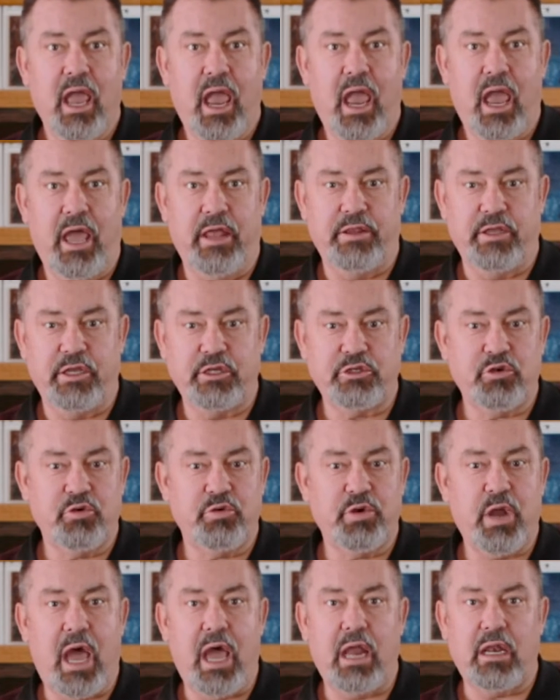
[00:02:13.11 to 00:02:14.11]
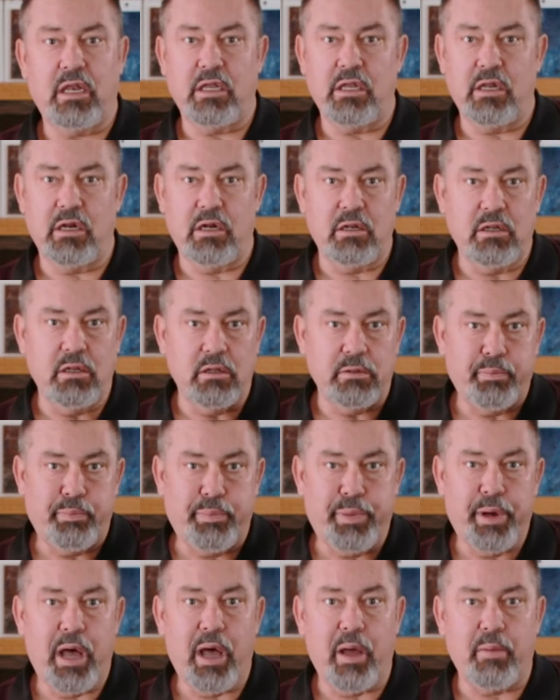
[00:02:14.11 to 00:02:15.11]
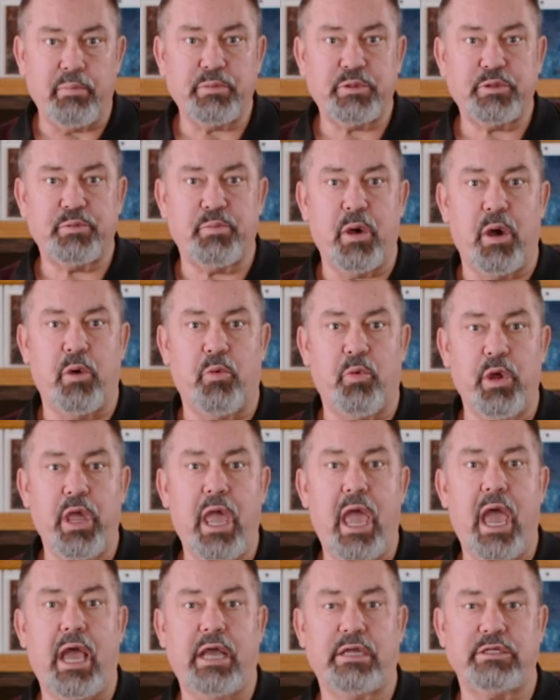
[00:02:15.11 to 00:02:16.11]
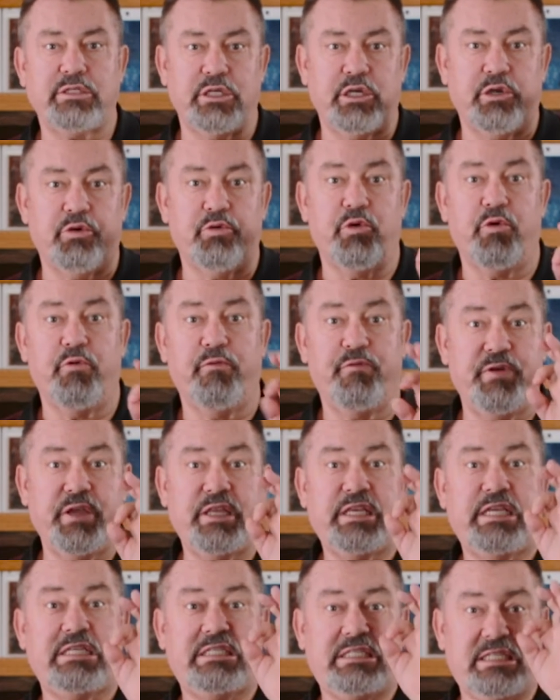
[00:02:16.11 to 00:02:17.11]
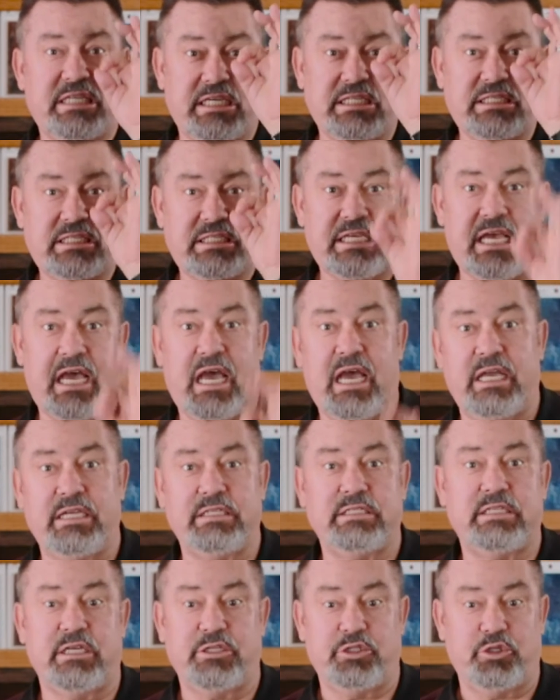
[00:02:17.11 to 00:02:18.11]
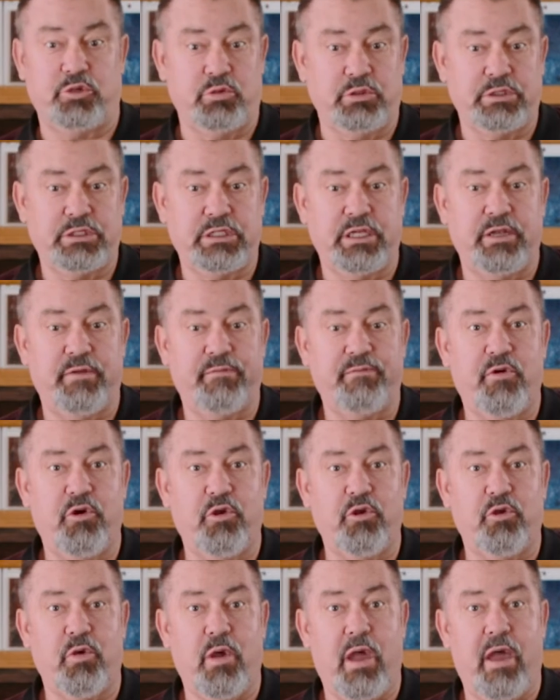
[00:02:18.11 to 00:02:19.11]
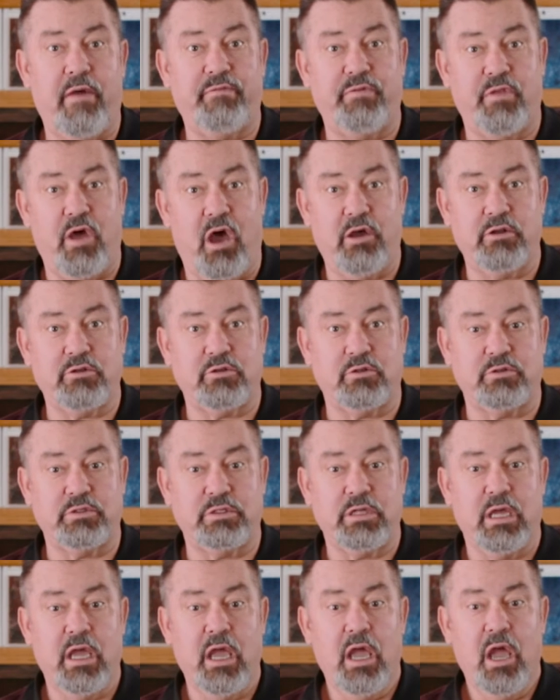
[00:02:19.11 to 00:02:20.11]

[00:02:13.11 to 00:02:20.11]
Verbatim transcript: And these are not little bumps, but we actually grew 50 cent size, as you will see in the photograph, nodules